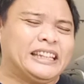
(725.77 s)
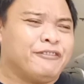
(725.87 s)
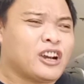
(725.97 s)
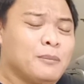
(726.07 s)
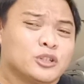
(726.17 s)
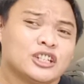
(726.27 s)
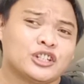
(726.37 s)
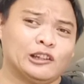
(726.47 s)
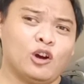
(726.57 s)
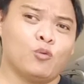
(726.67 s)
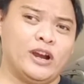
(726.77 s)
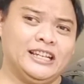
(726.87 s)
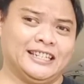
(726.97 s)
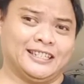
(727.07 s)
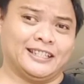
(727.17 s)
they've come such a long way
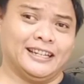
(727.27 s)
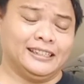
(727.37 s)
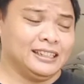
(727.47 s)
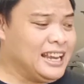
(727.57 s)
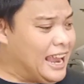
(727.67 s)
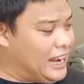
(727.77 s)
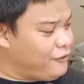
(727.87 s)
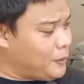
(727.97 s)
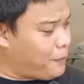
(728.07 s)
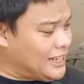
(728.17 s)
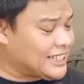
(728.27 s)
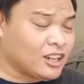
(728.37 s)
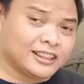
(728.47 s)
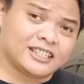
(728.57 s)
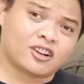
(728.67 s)
since then. And if you base it on
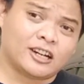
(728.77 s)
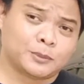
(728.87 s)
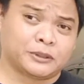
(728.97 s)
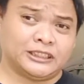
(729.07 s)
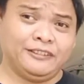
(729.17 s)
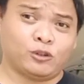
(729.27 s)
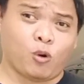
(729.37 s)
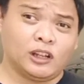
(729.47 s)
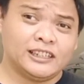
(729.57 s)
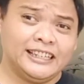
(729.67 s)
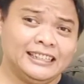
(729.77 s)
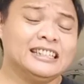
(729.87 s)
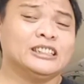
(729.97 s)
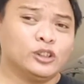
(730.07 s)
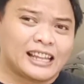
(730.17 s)
this car's perceived quality,
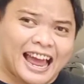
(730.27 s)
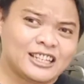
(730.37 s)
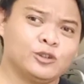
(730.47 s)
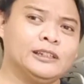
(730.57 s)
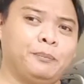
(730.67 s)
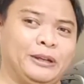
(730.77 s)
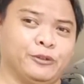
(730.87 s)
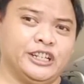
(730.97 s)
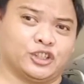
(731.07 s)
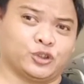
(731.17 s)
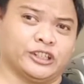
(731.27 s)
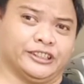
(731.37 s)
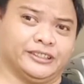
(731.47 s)
you'll actually be reassured.